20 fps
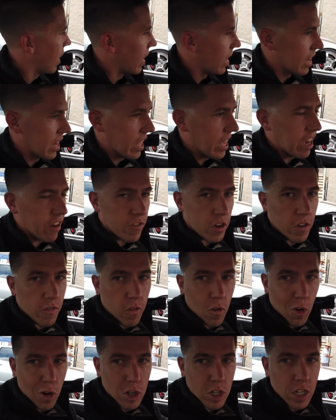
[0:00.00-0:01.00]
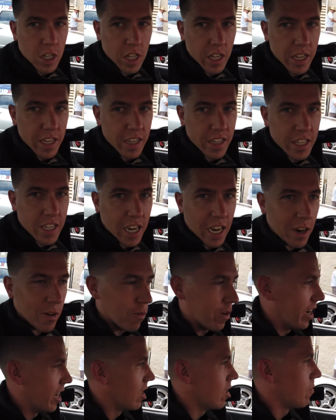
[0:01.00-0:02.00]
Got a lift, unfortunately. It's kind
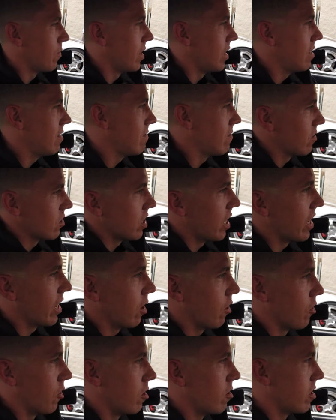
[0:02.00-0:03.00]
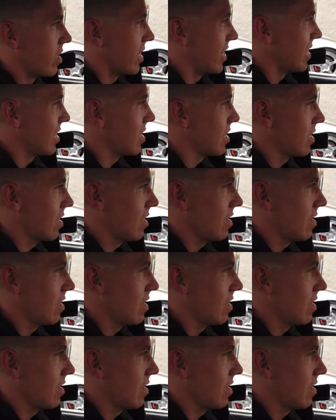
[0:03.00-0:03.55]
of weird, but I'm trying to go 13.